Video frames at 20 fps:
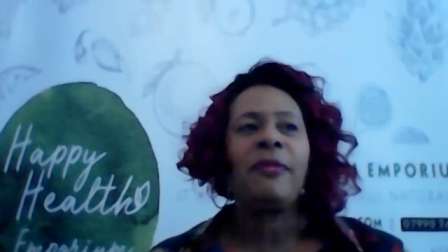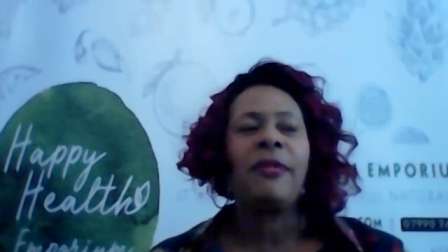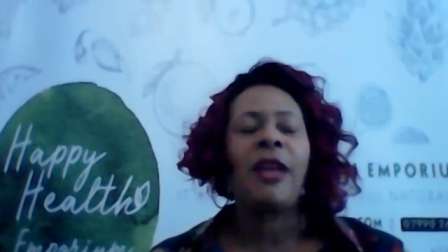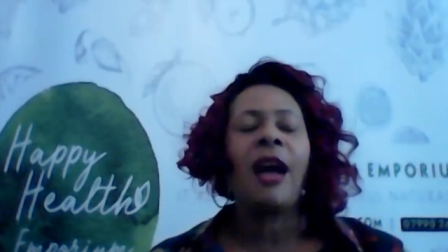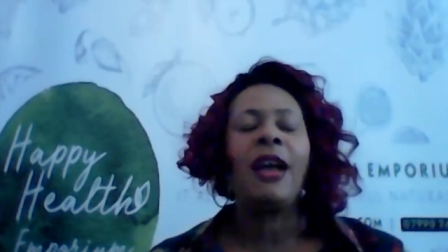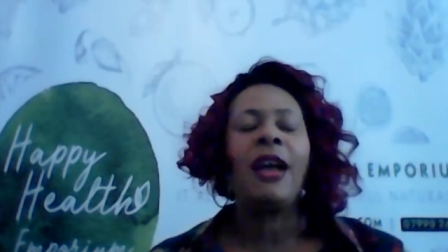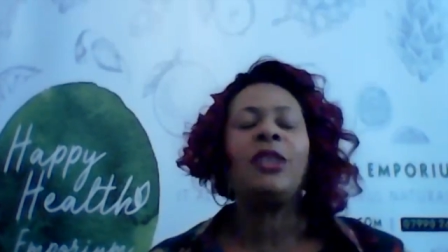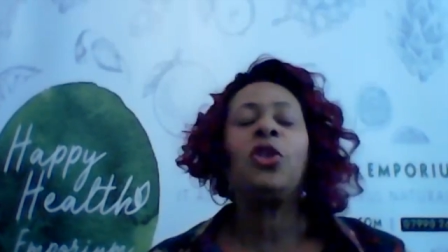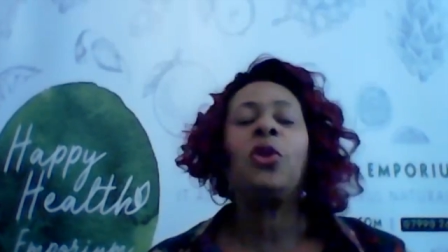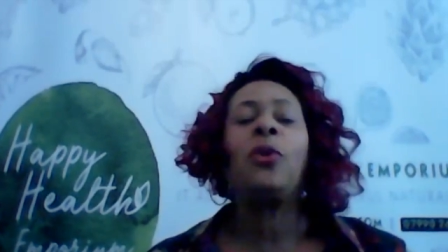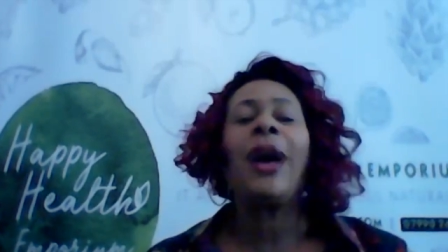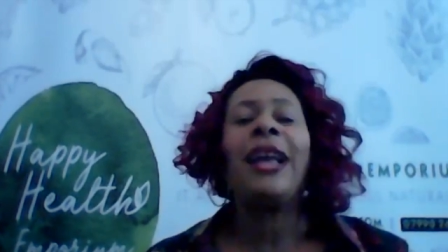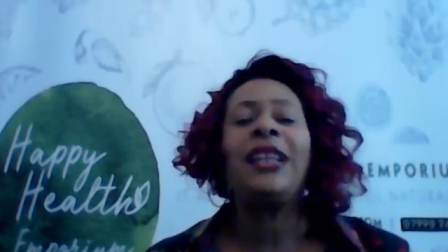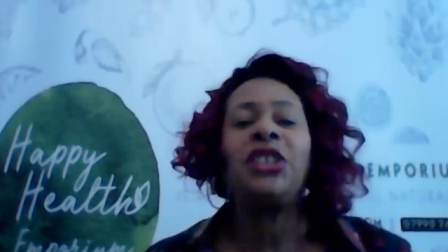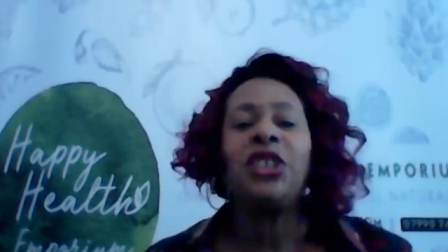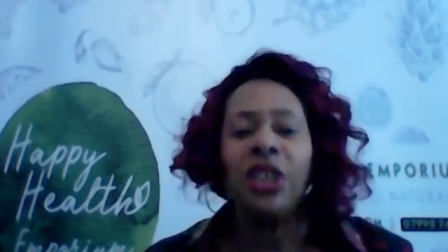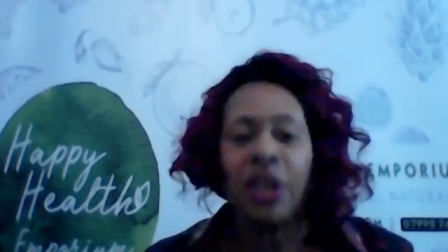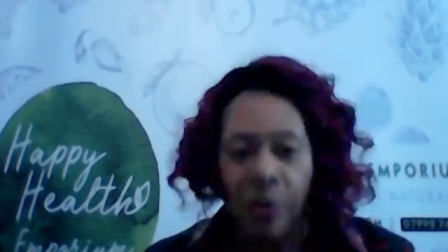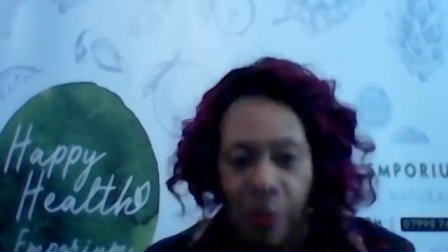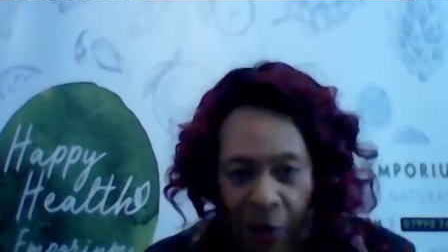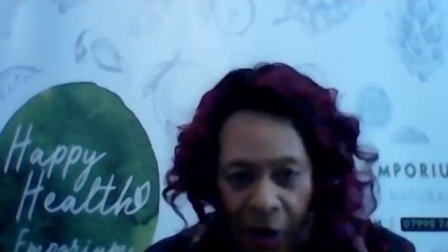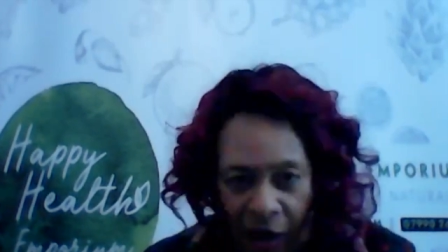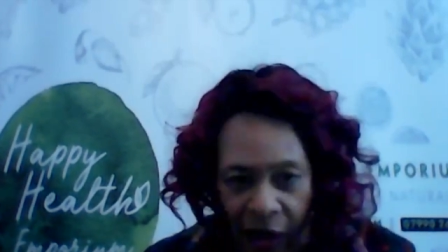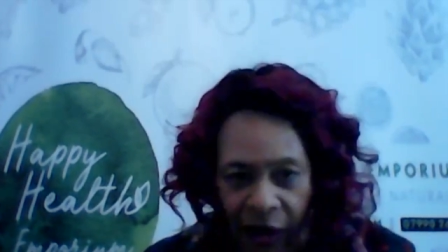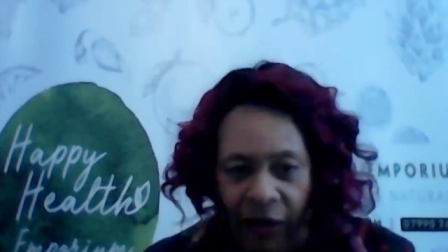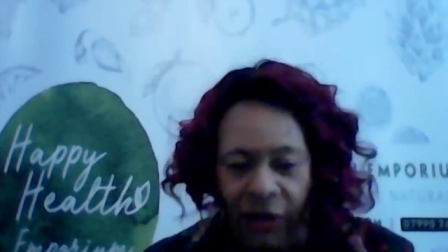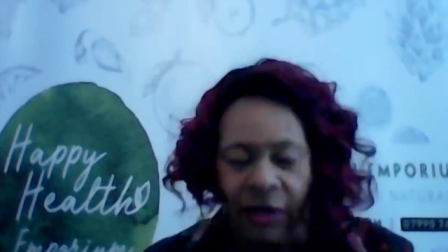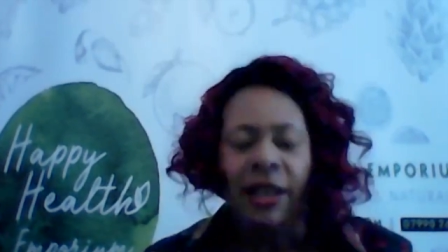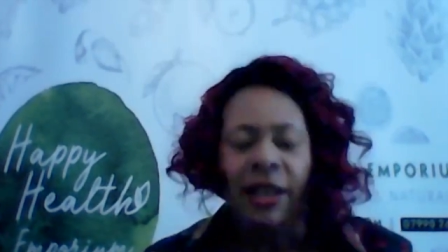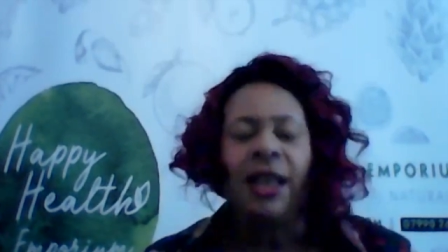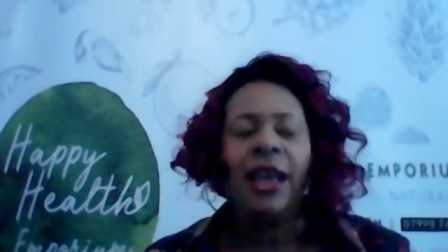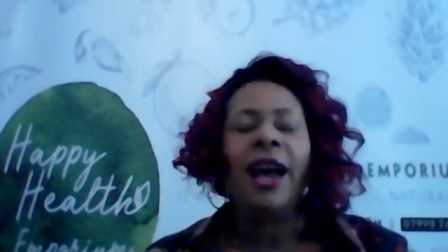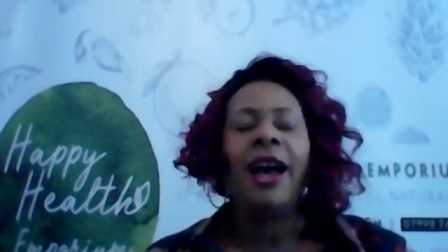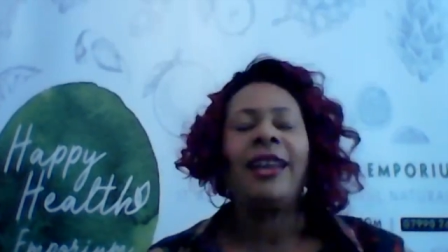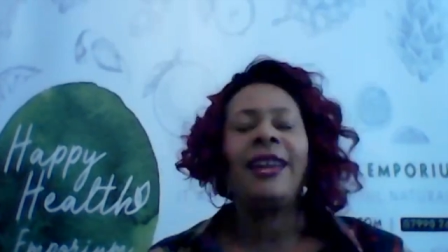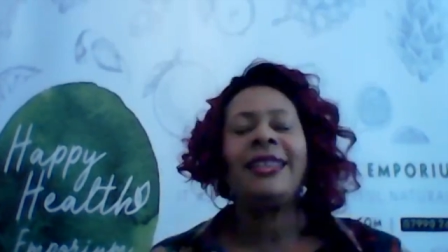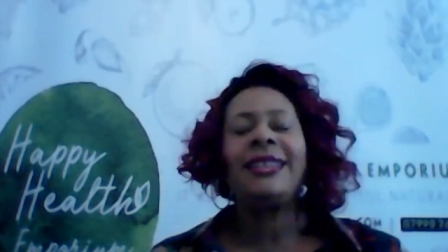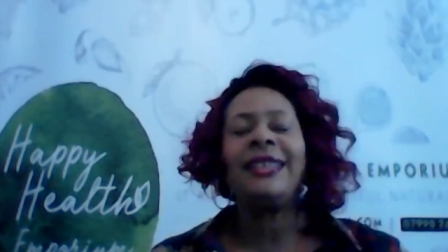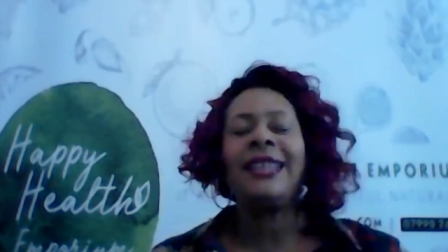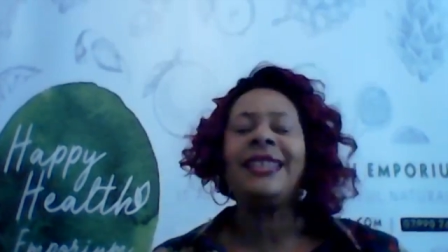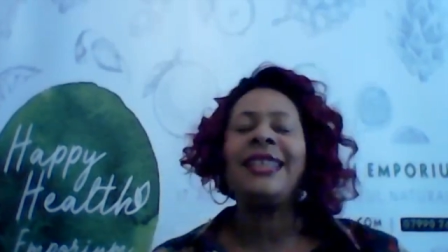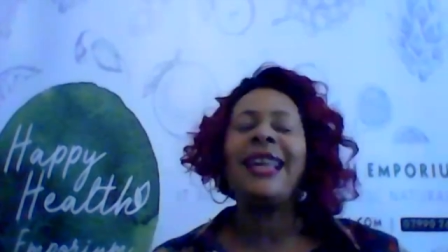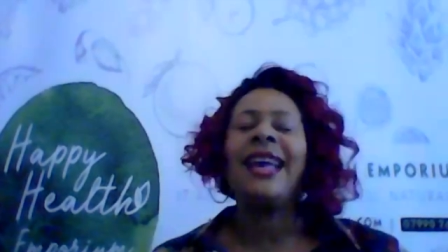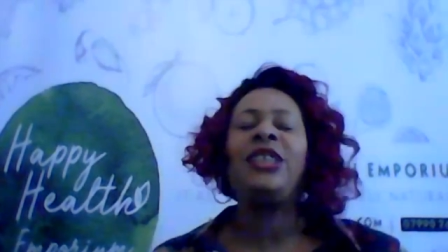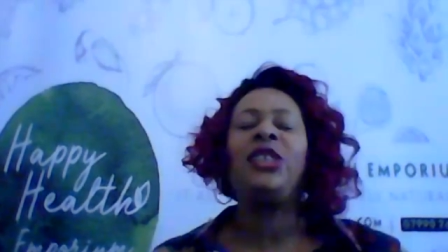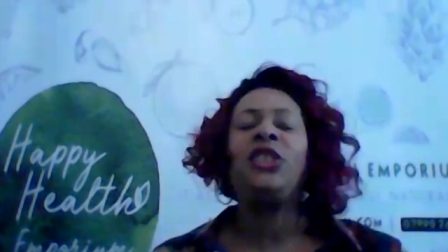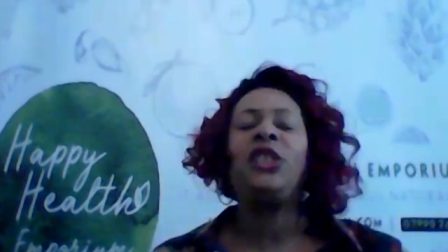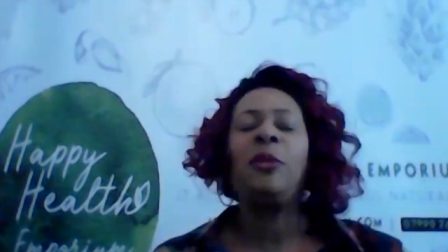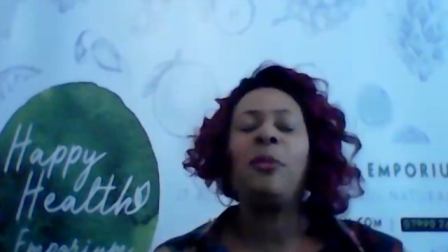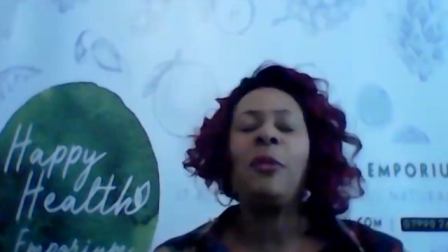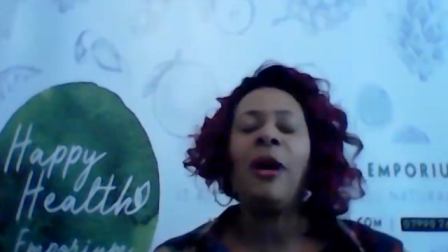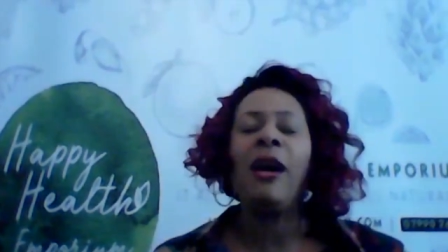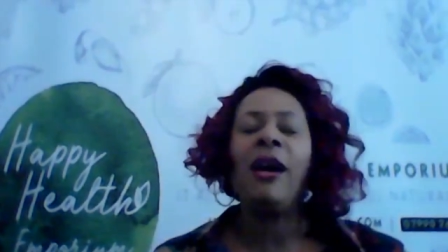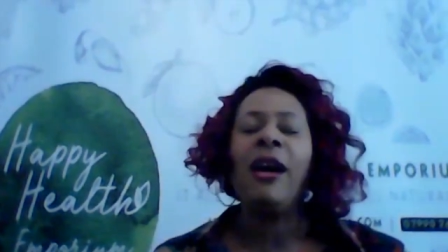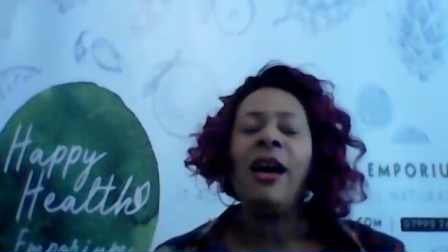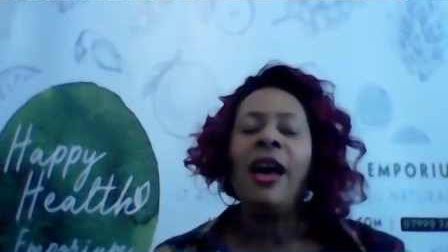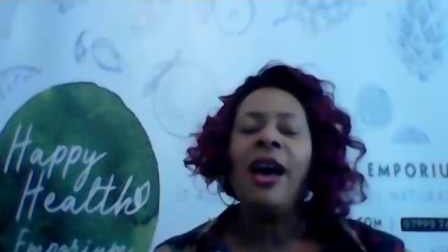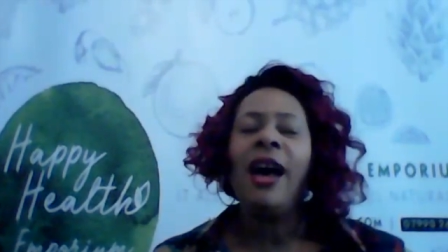I saw Angela Ma, and I said to Angela Ma,